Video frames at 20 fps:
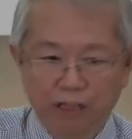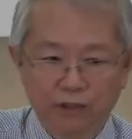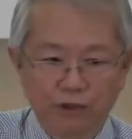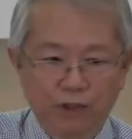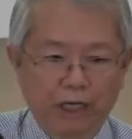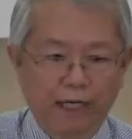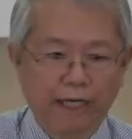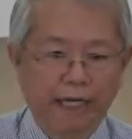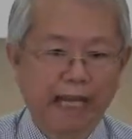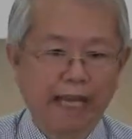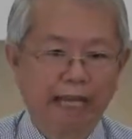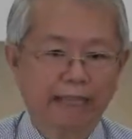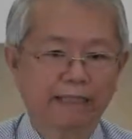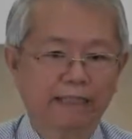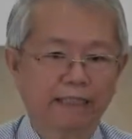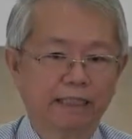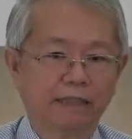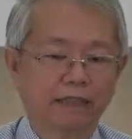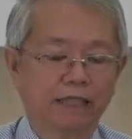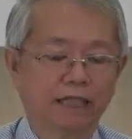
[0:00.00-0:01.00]
You are
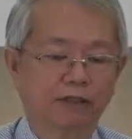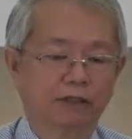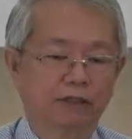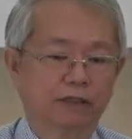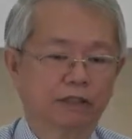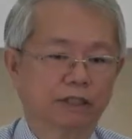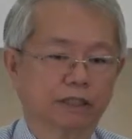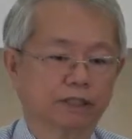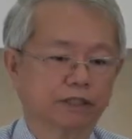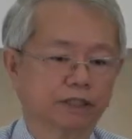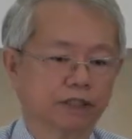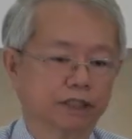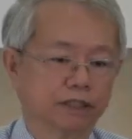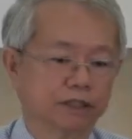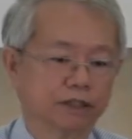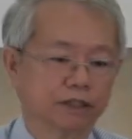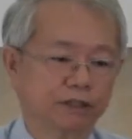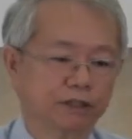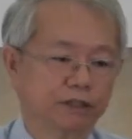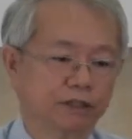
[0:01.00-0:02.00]
added to the
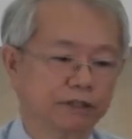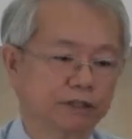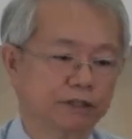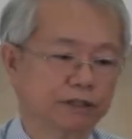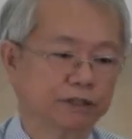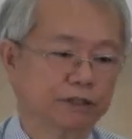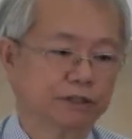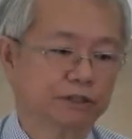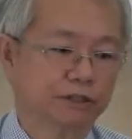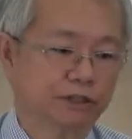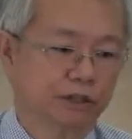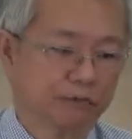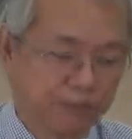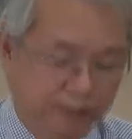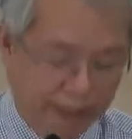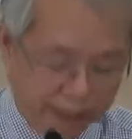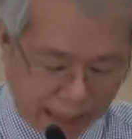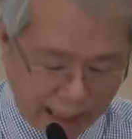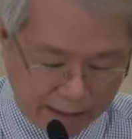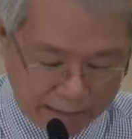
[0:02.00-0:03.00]
church, you
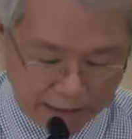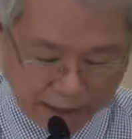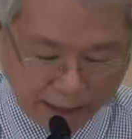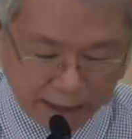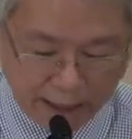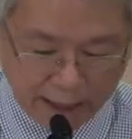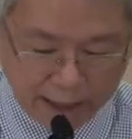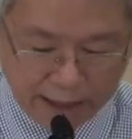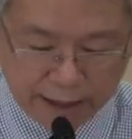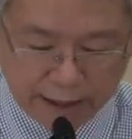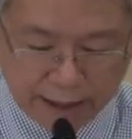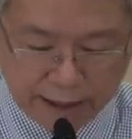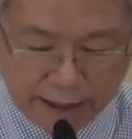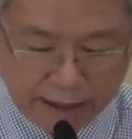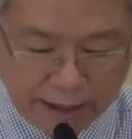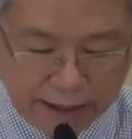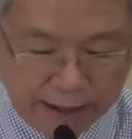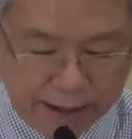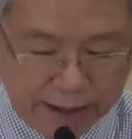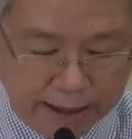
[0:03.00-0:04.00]
become a
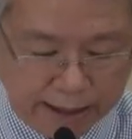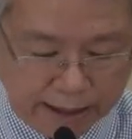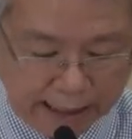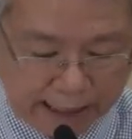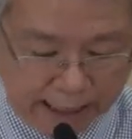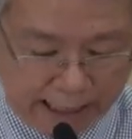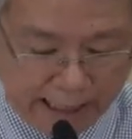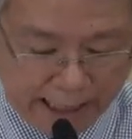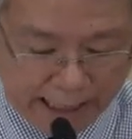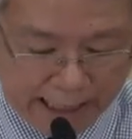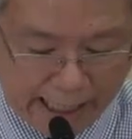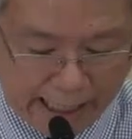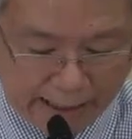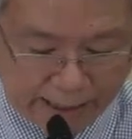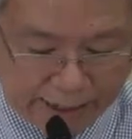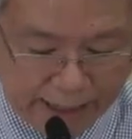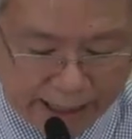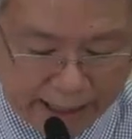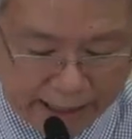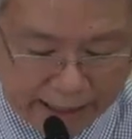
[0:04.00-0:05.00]
learner,
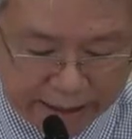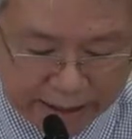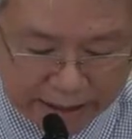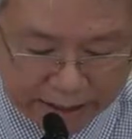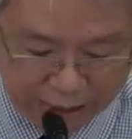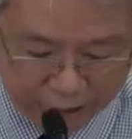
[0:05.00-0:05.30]
and then